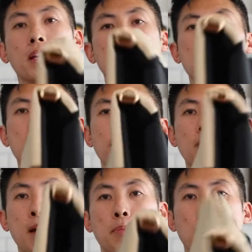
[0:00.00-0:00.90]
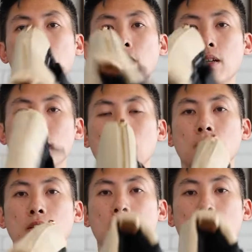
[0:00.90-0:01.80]
it doesn't flap open
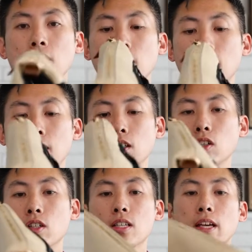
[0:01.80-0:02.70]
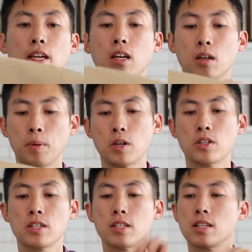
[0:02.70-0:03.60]
and it looks like the
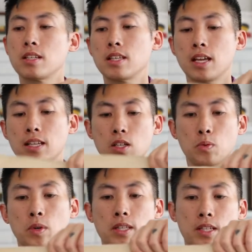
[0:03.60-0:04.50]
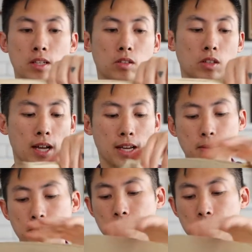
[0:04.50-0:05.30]
purse stays as one single item.